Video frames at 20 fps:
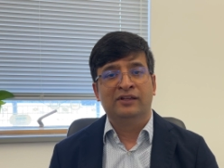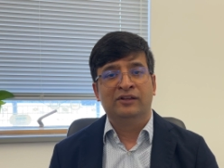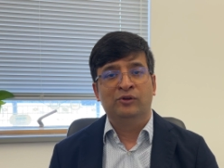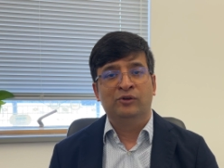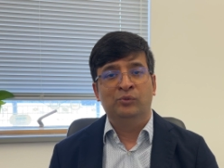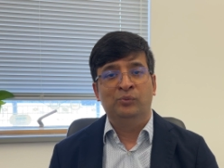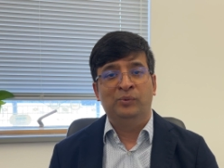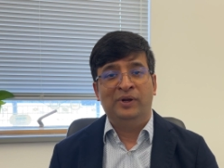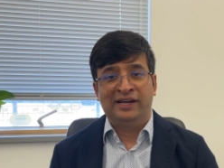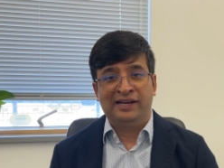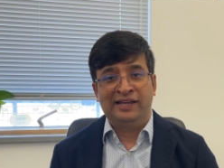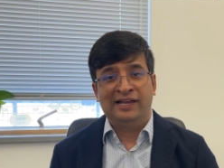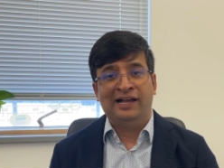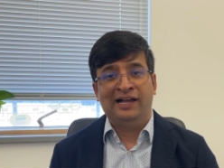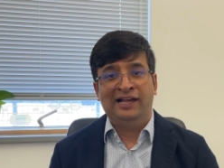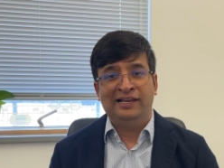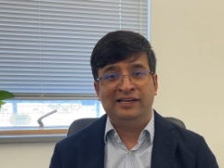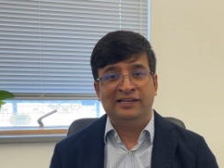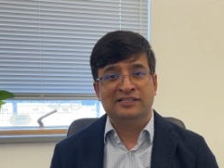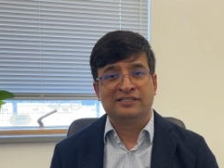very
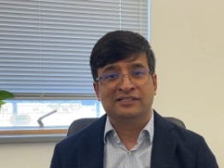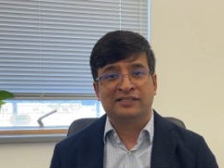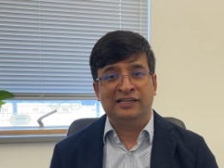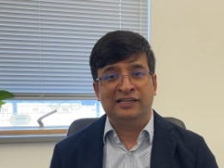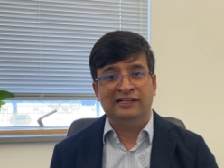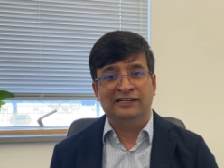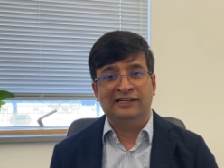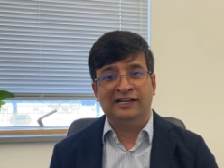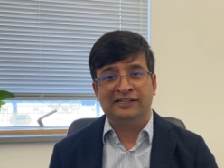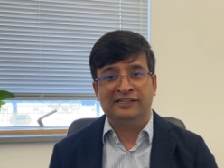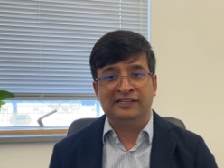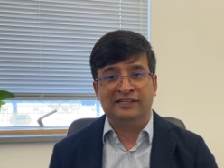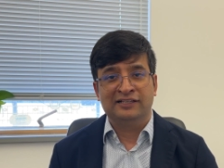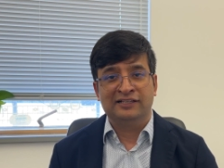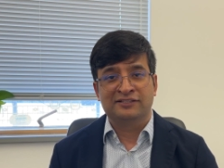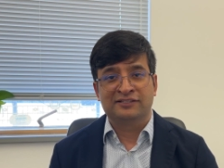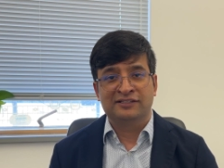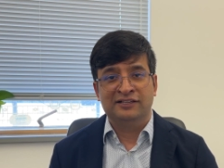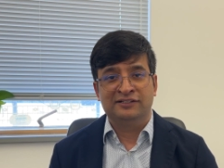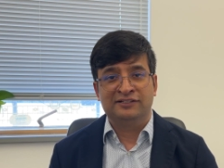highly skilled IT
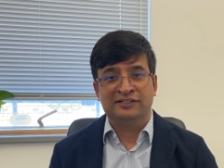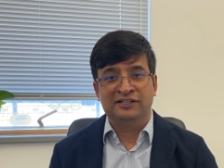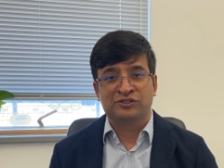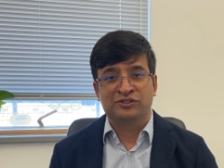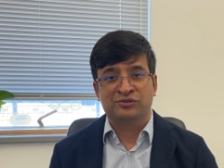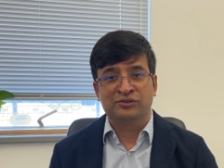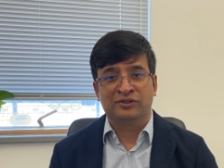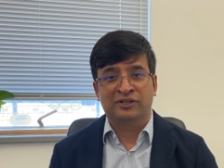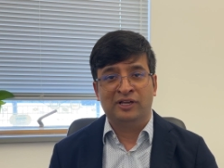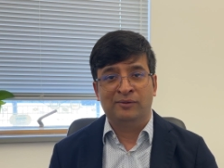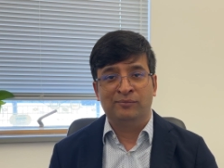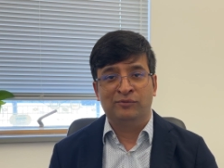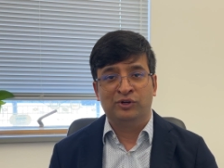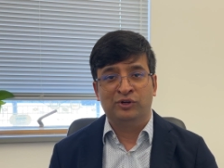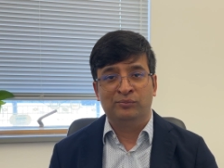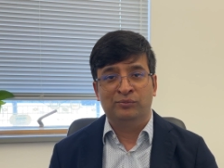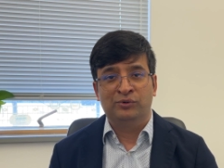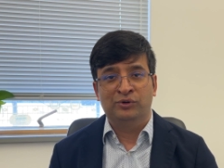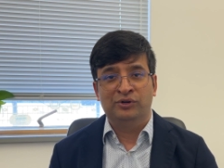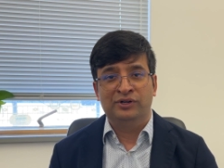consultants to come on
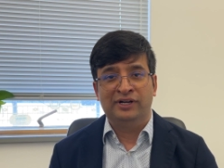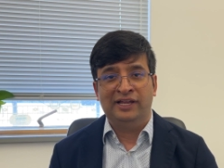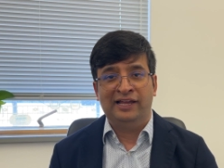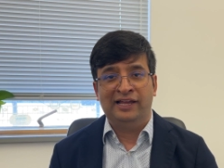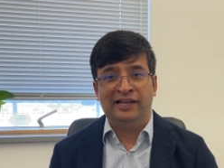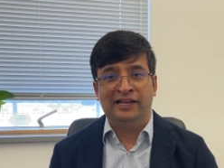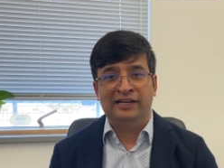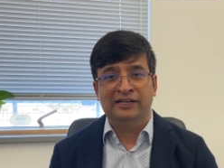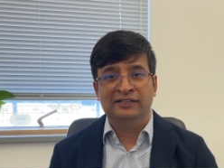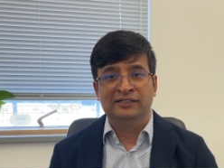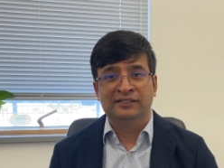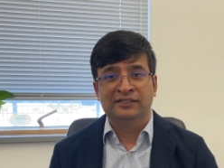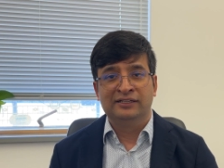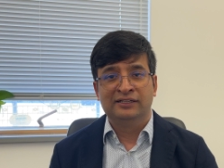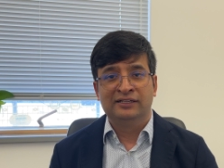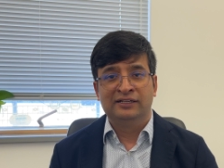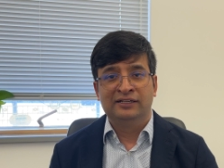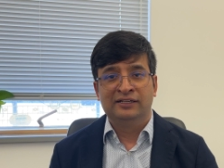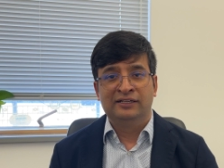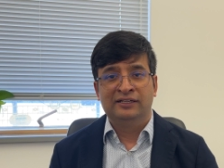board and
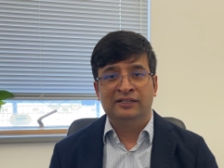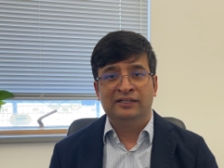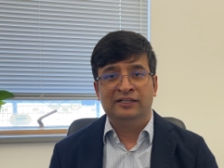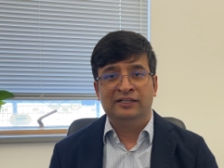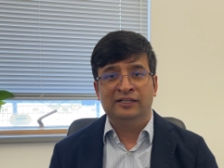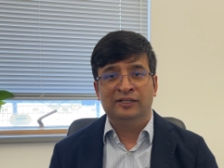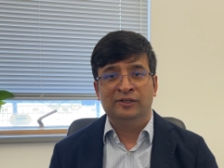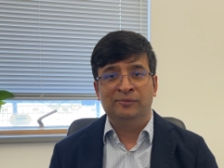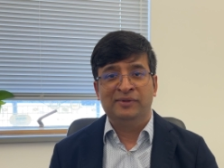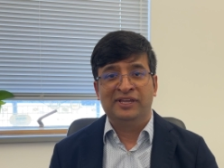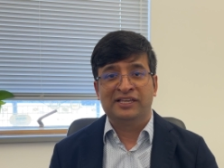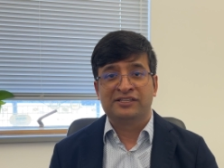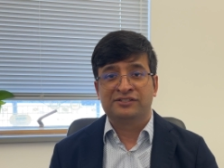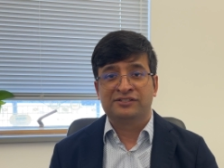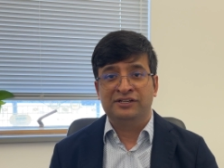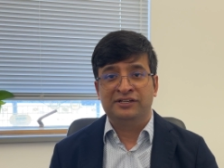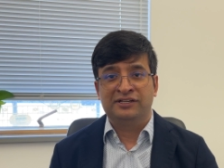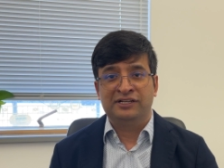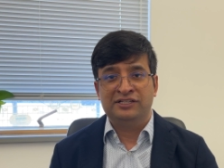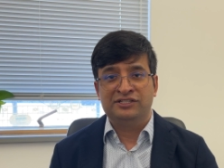make
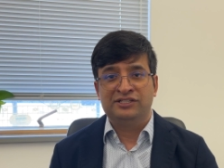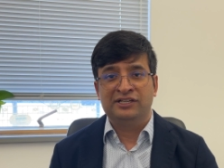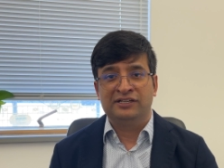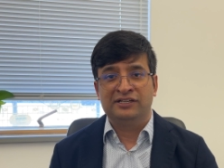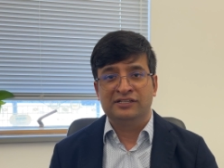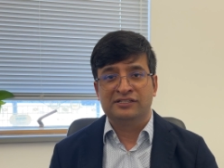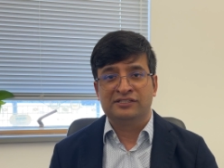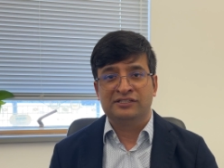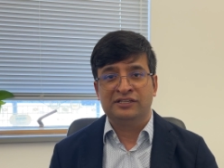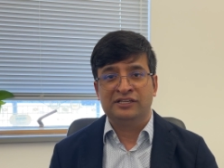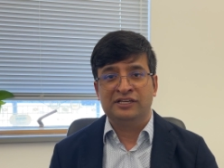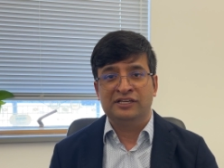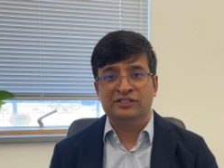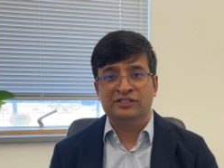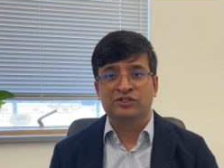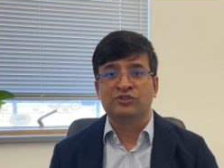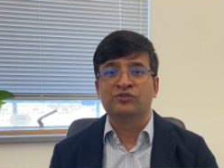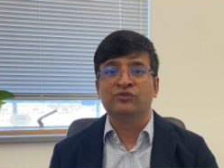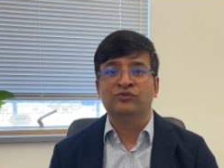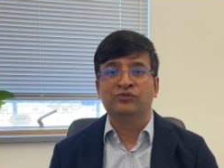strategic
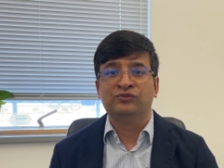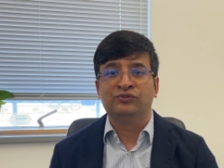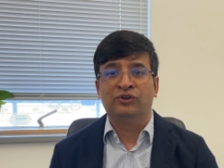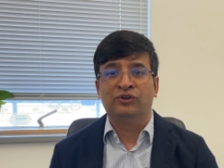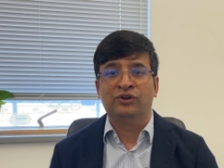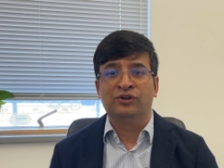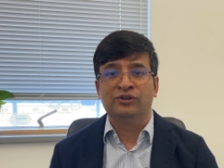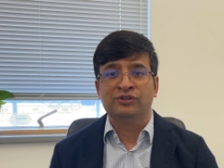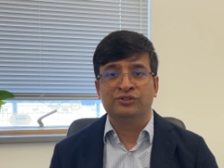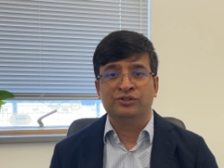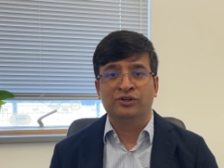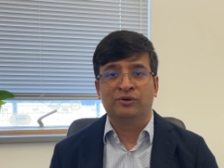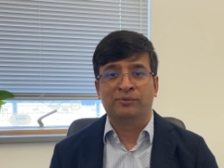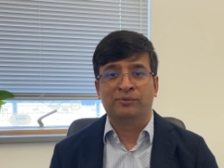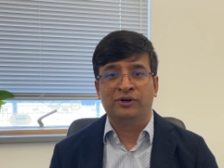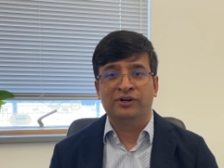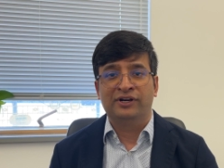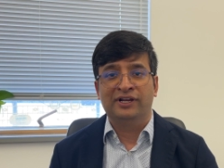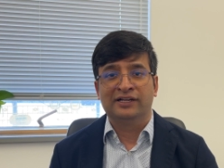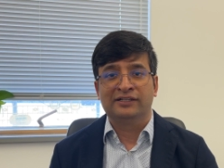decisions for your
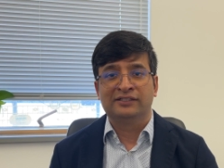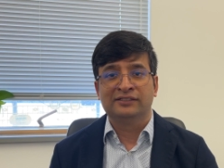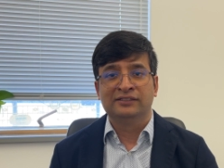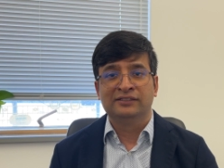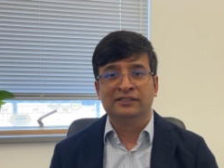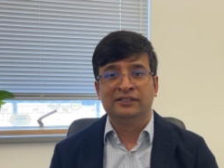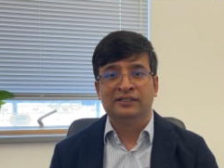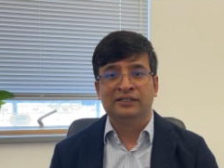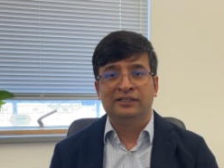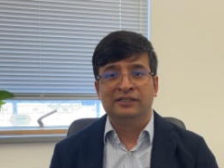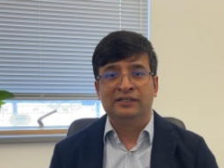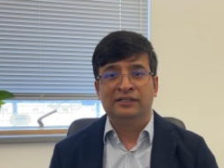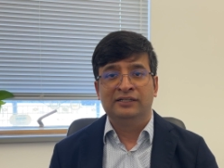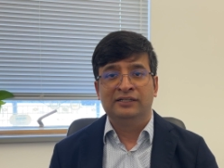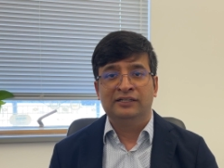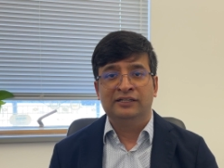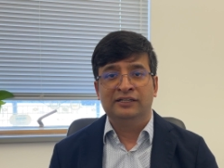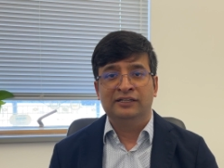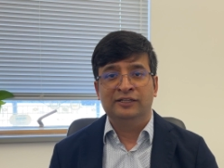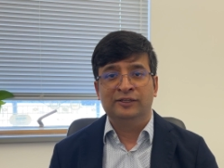product,
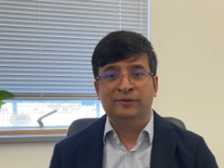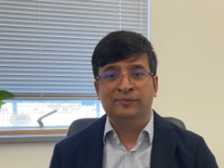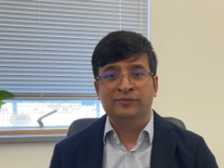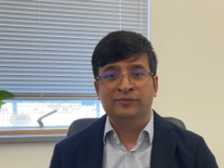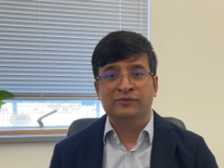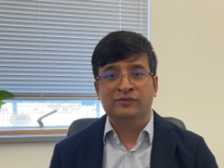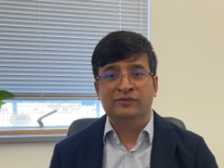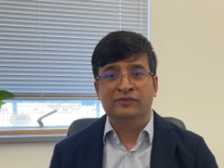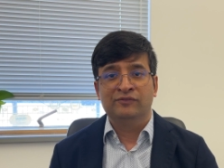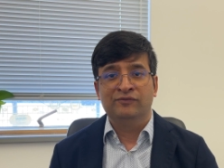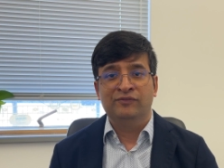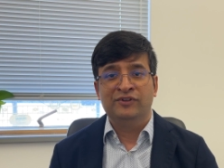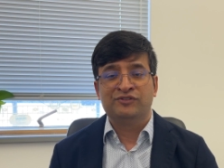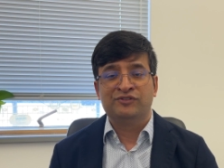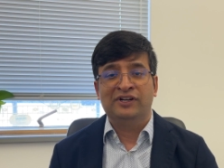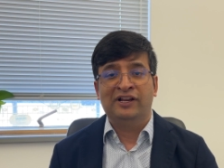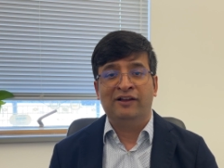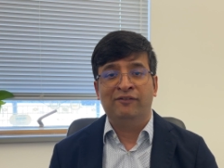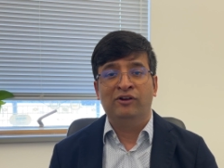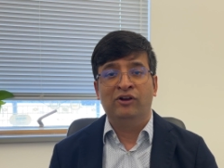which will
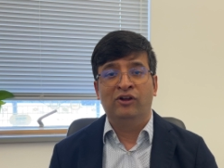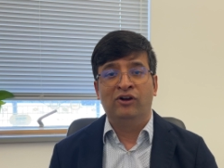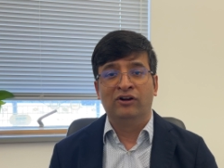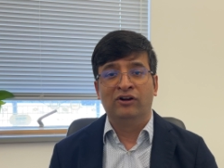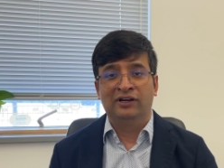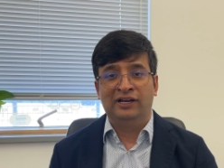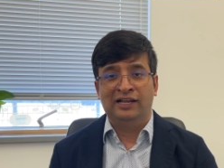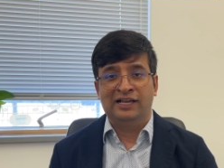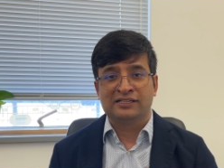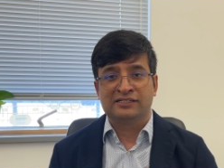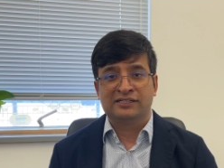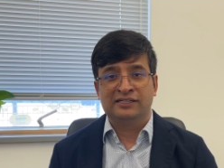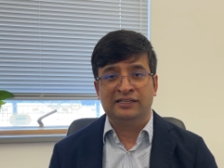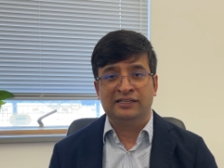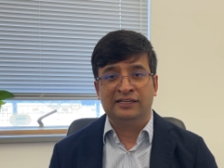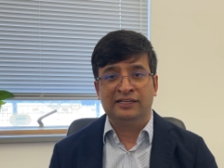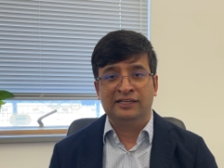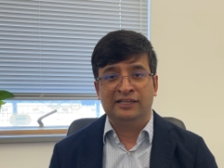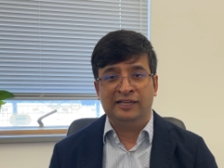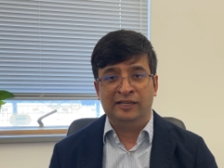have
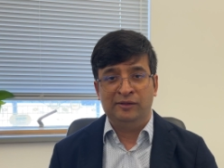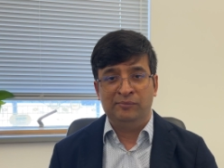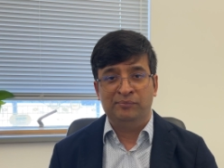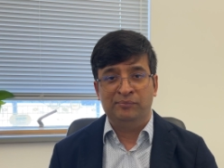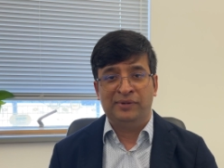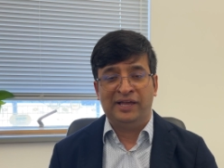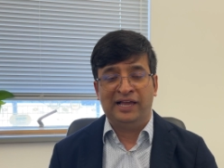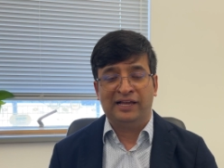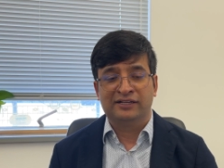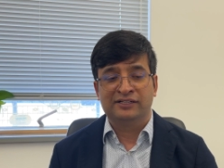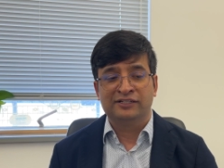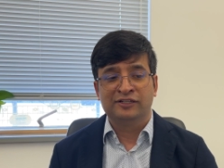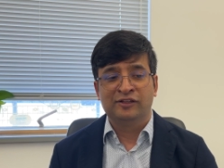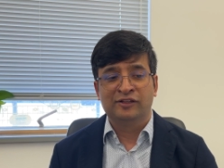long-lasting impact.